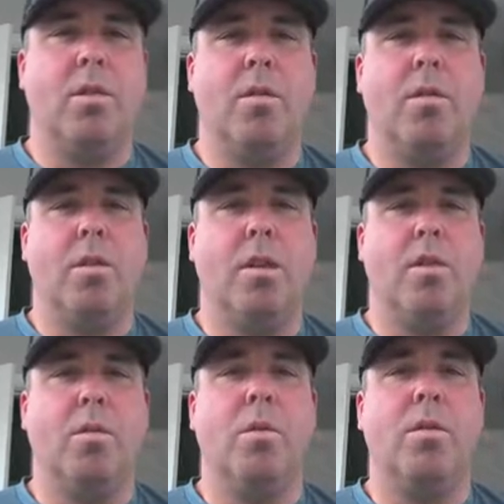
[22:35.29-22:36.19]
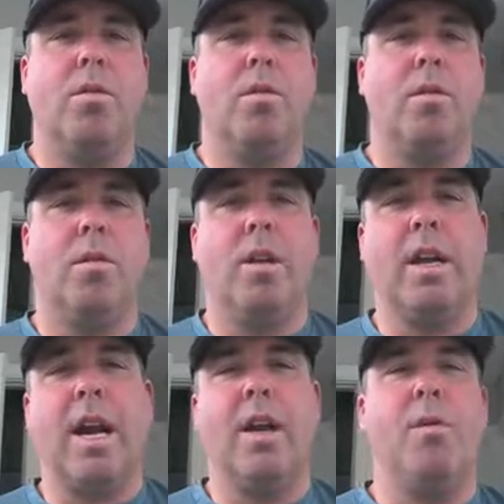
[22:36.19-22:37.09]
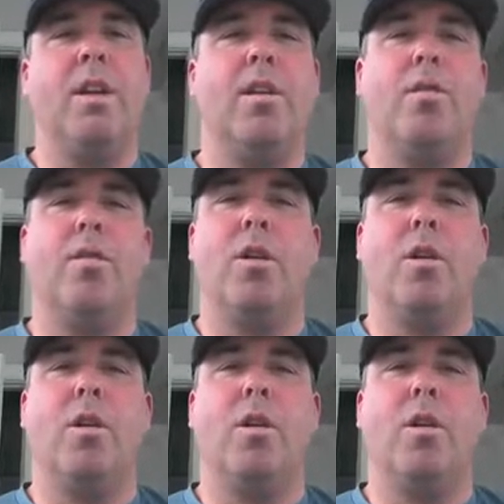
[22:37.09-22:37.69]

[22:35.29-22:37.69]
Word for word: So you know, we'll, a guy we don't